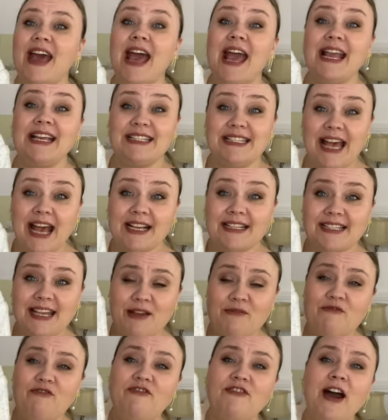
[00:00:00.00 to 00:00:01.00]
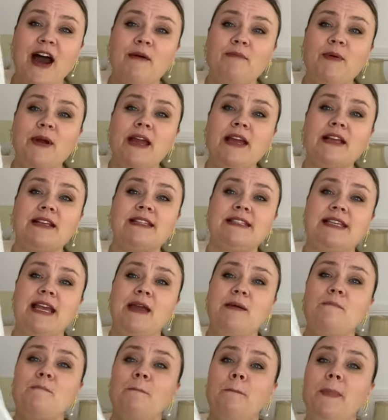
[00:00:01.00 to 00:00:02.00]
Exact same fabric,
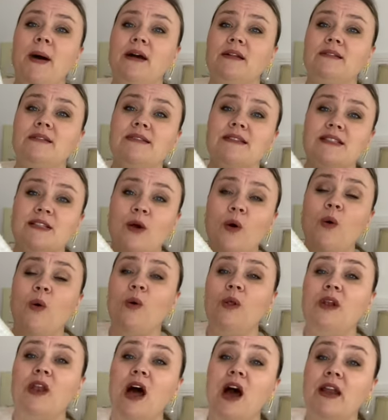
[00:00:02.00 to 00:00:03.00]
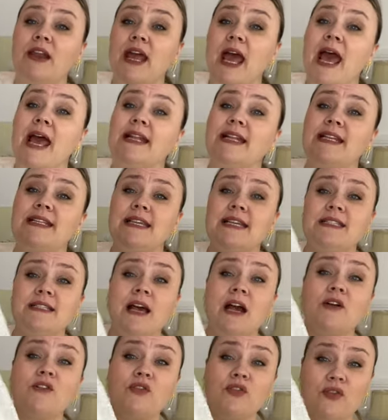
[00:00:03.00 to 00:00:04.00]
same buttons, the whole lot. This is
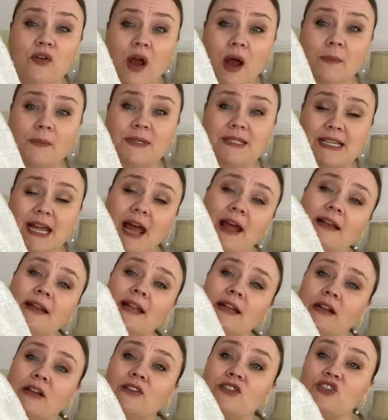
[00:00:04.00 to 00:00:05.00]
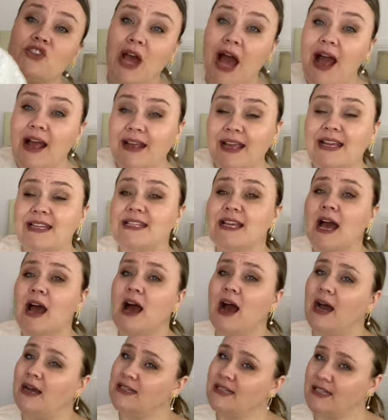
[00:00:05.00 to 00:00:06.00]
a crop style little jacket.
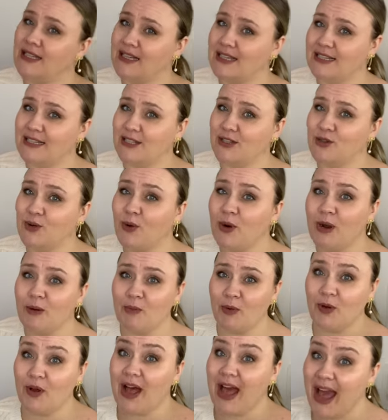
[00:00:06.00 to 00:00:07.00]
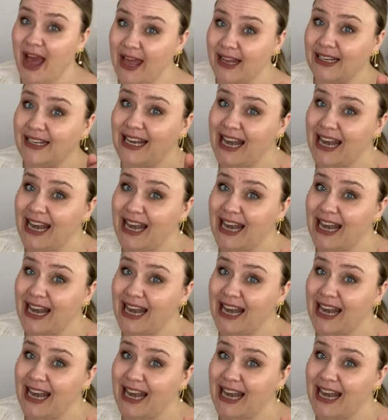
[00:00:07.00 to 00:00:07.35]
I just think it's adorable. And